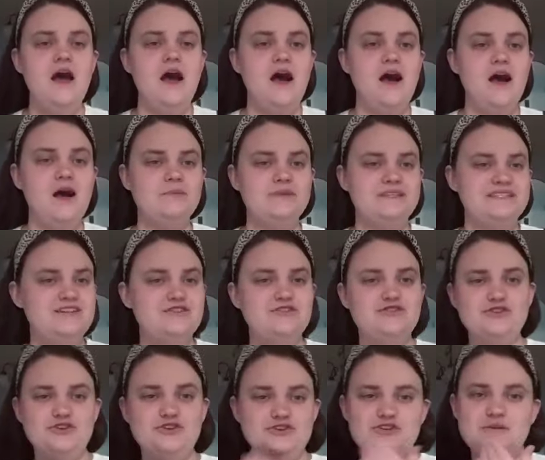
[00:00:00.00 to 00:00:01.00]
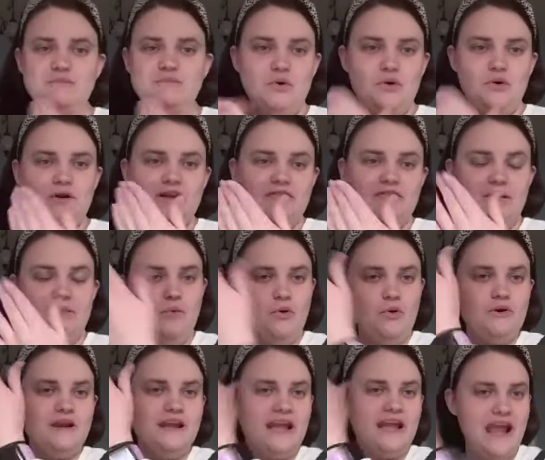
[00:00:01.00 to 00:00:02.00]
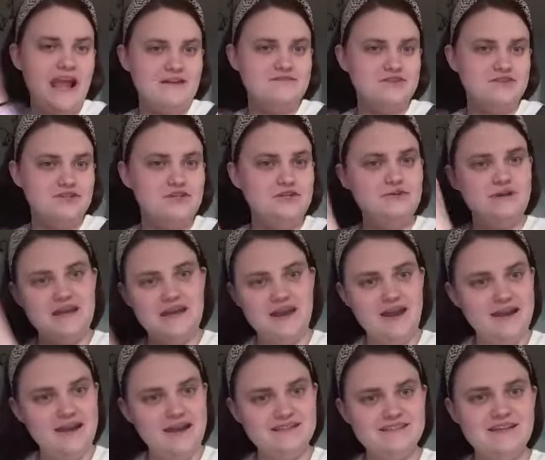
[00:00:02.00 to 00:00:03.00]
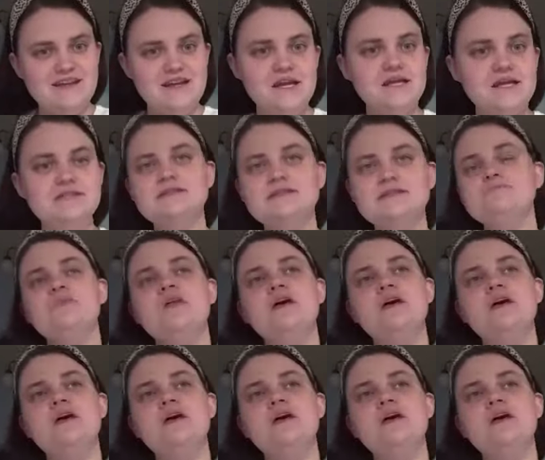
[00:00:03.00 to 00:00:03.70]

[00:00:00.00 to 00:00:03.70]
Um, it's either usually morning, the morning, afternoon, and night signs.